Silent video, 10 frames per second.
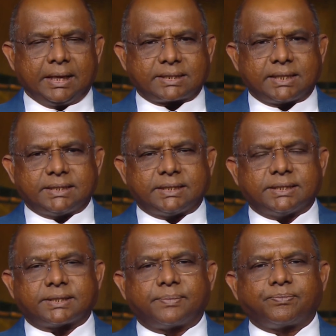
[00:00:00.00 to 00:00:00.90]

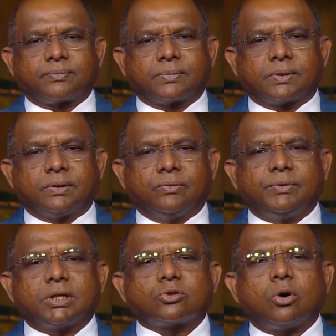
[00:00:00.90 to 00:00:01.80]
Excellencies,
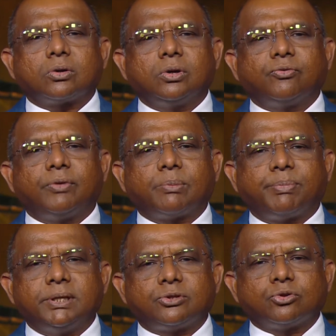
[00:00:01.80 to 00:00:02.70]
with a total of
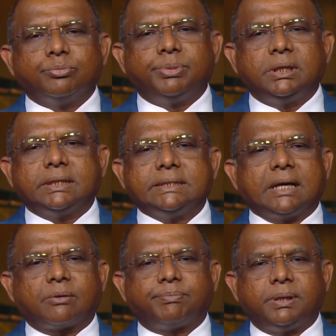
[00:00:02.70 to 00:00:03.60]
1.2 billion
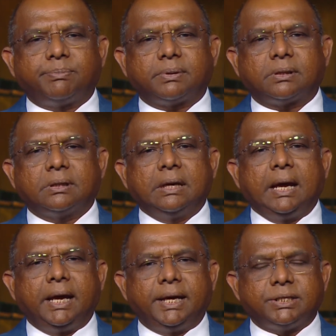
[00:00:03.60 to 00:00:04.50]
young people
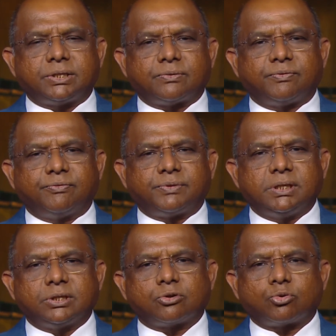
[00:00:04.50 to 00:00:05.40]
aged
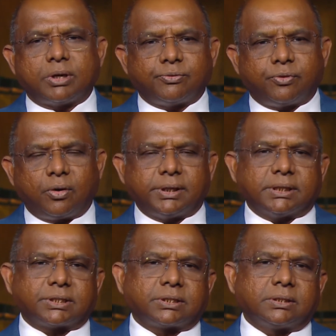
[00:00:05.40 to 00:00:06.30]
15 to 24
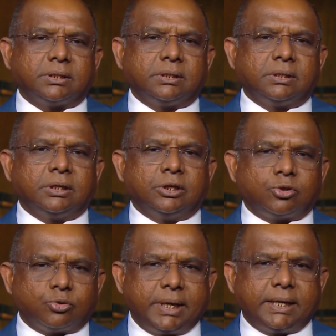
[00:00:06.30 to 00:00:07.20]
years,
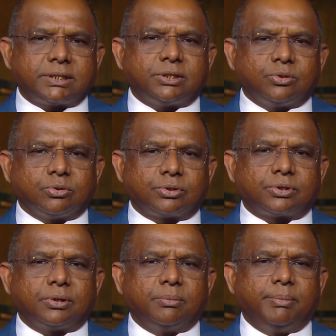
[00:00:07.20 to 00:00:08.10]
today's
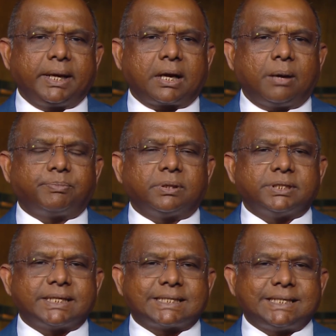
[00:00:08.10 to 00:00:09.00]
youth make up
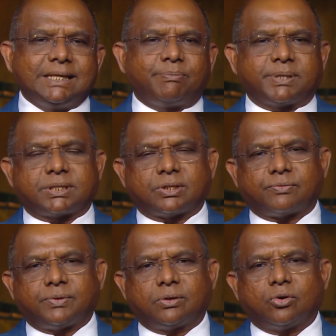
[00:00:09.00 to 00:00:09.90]
16%
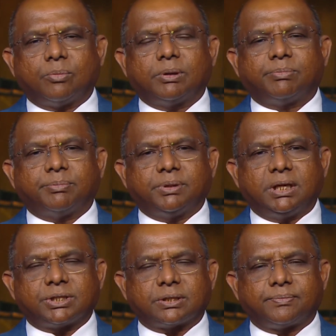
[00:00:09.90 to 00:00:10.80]
of the global
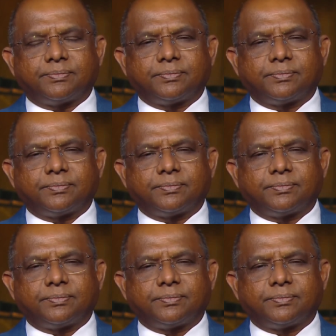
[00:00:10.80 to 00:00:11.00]
population.